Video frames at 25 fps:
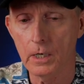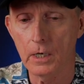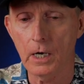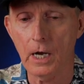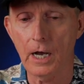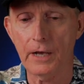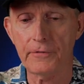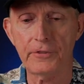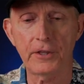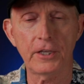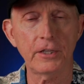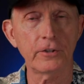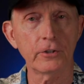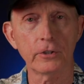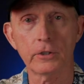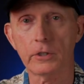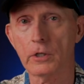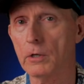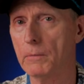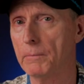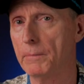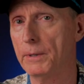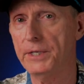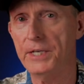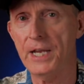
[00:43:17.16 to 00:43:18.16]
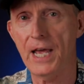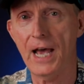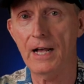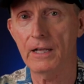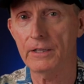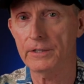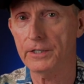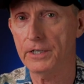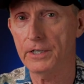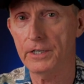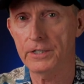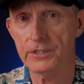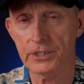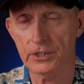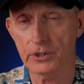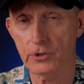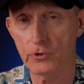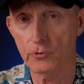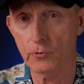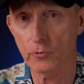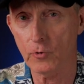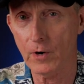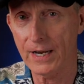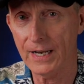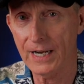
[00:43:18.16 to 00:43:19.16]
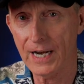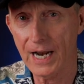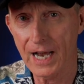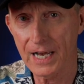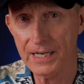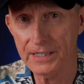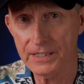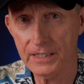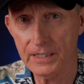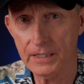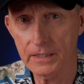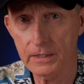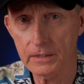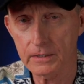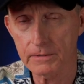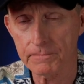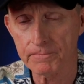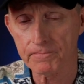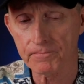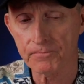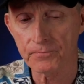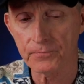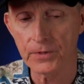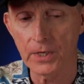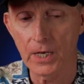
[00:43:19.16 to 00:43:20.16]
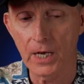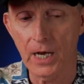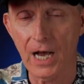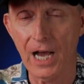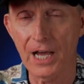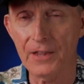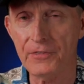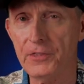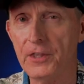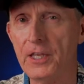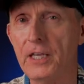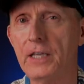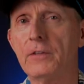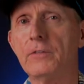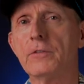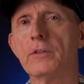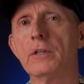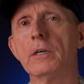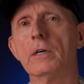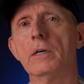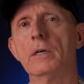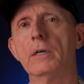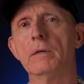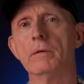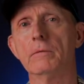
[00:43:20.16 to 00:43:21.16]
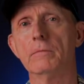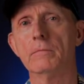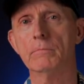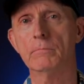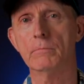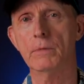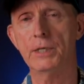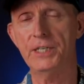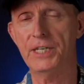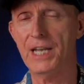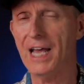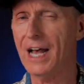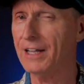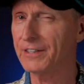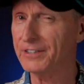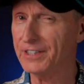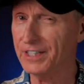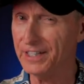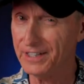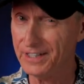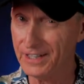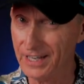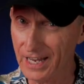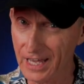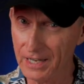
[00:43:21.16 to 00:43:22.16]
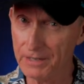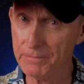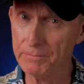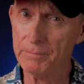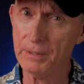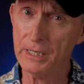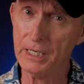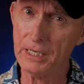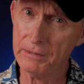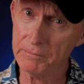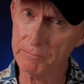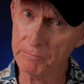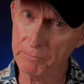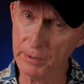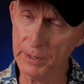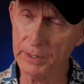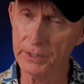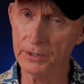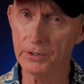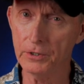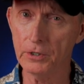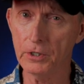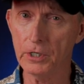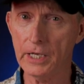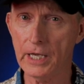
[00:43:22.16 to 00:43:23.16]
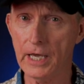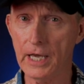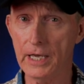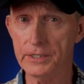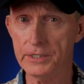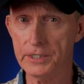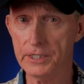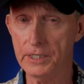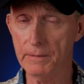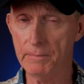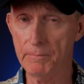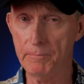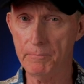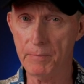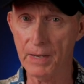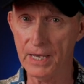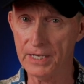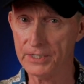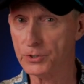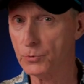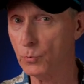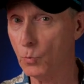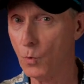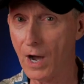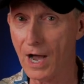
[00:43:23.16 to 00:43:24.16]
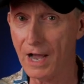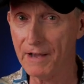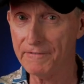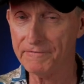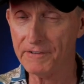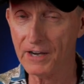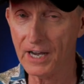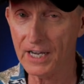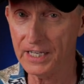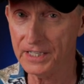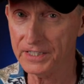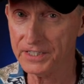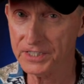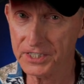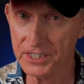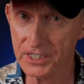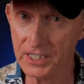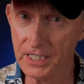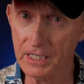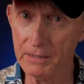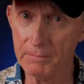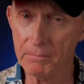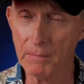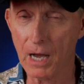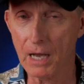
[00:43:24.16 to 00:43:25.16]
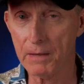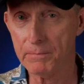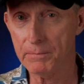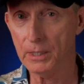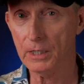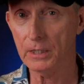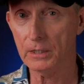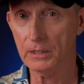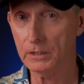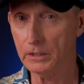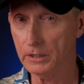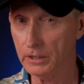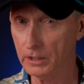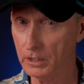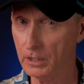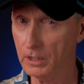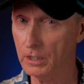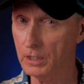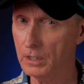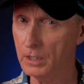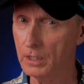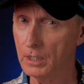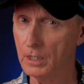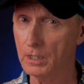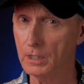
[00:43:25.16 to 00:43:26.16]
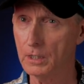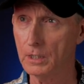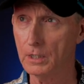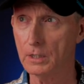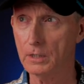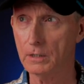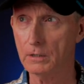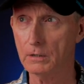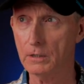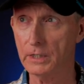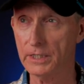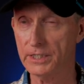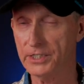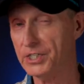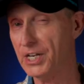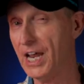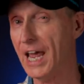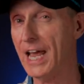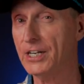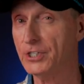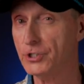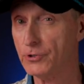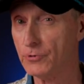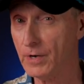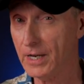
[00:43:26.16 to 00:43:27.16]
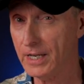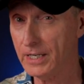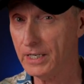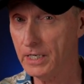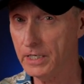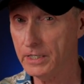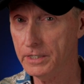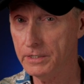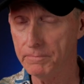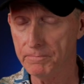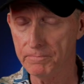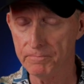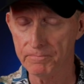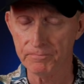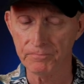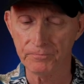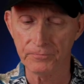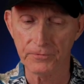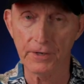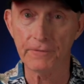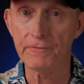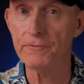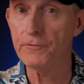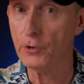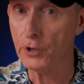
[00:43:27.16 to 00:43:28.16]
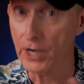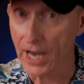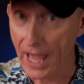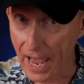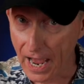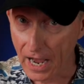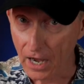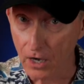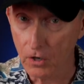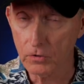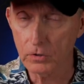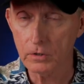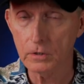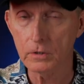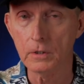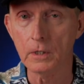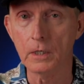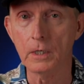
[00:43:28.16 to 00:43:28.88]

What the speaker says: I think the little medallion is a great idea. I think the medallion net being billed as the best Wi-Fi at sea might be a little exaggerated for now.